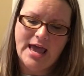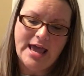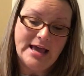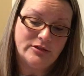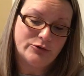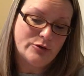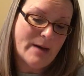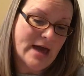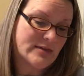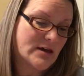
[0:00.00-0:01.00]
Anne threw
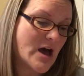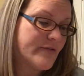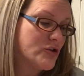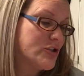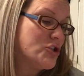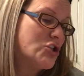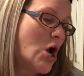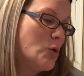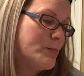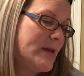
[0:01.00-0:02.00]
back the covers and
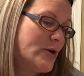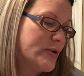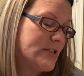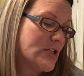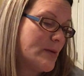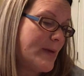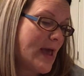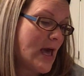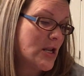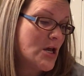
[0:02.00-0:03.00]
Joan peered into the
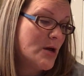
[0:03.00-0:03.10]
bed,